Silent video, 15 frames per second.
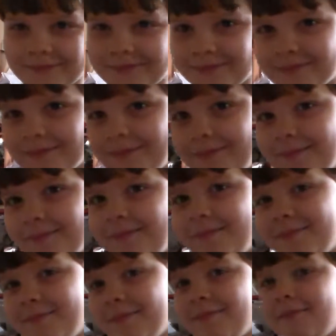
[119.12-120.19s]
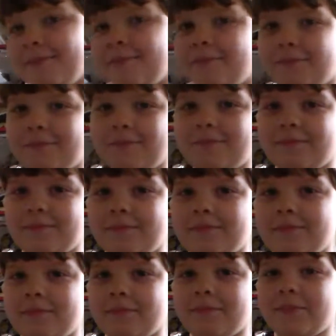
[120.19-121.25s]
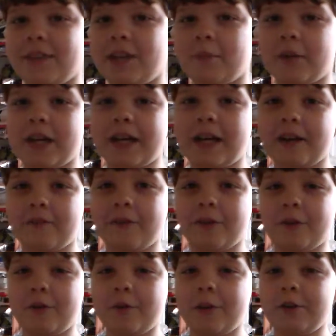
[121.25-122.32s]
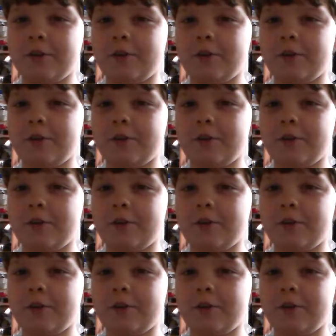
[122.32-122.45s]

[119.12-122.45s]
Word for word: Bye, guys. Bye. He might have his own